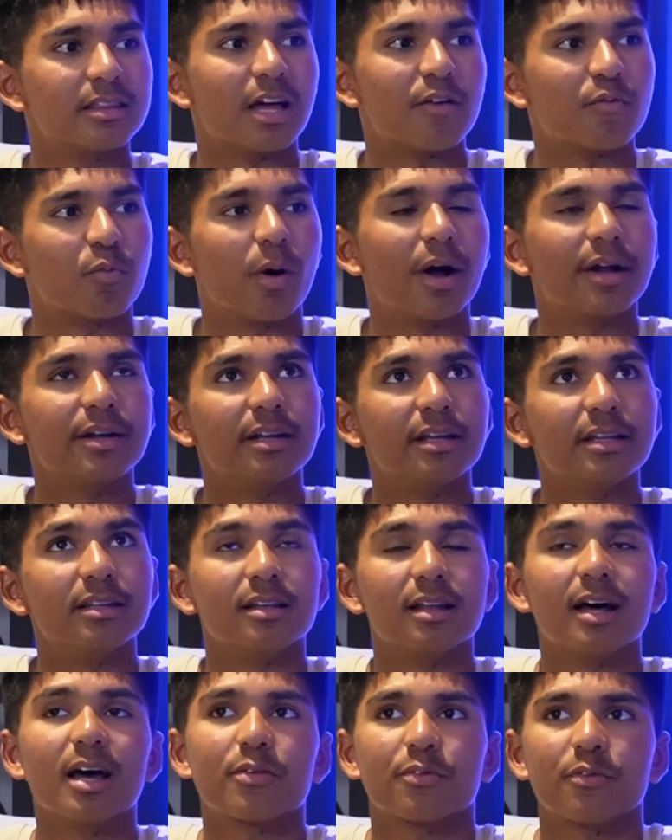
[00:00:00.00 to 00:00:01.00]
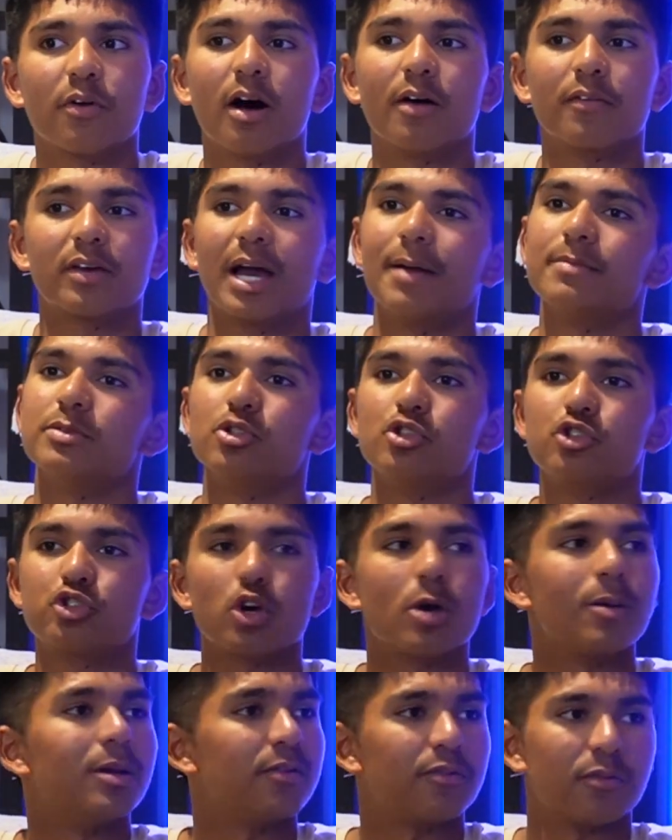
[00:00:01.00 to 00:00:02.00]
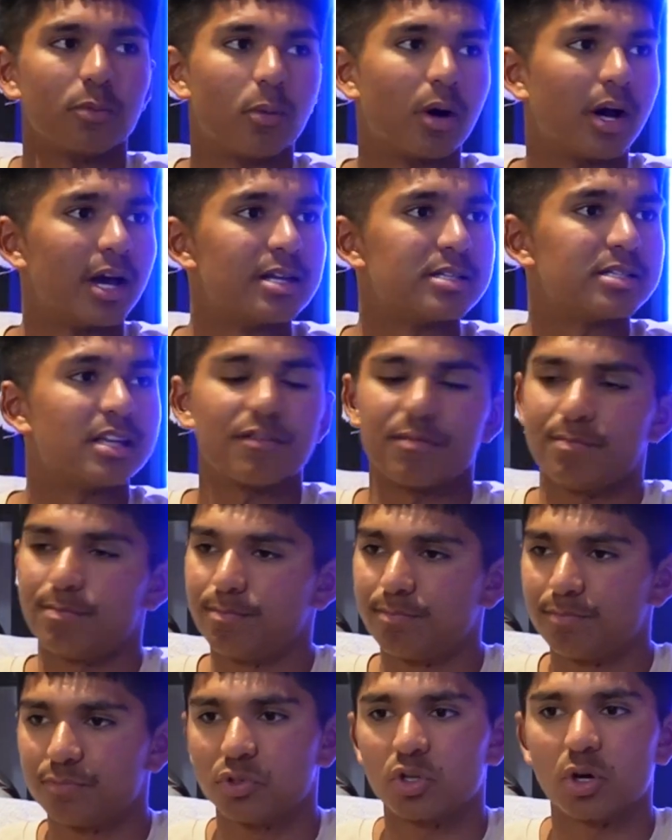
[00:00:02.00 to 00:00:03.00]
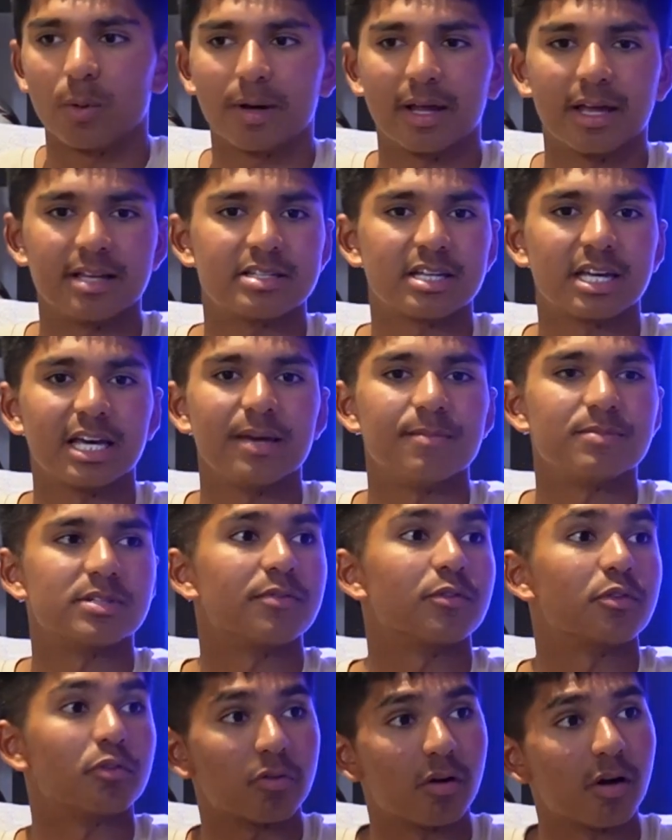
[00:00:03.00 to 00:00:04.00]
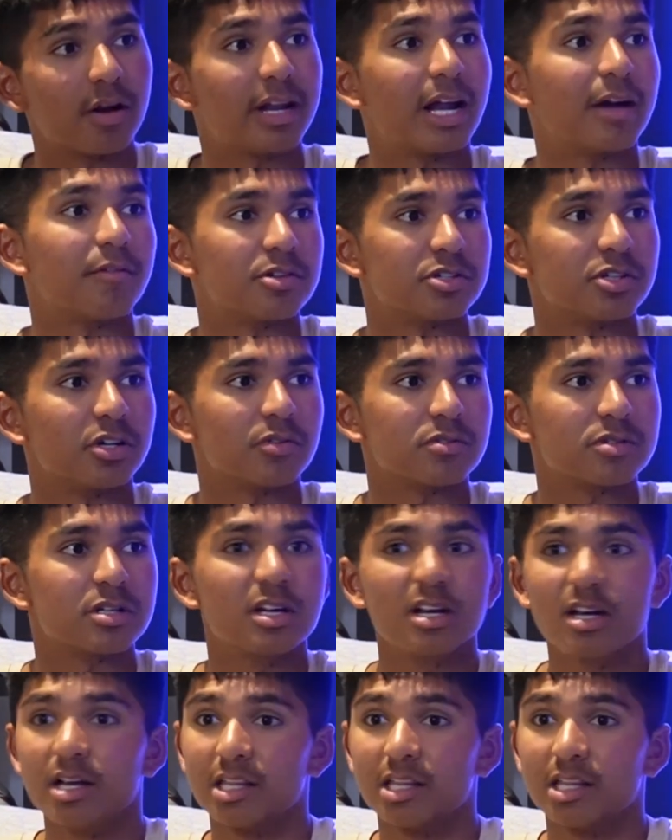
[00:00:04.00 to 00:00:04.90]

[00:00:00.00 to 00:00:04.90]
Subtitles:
They've won in the last 5 games in so many different ways. They've dominated teams. They've grinded out results.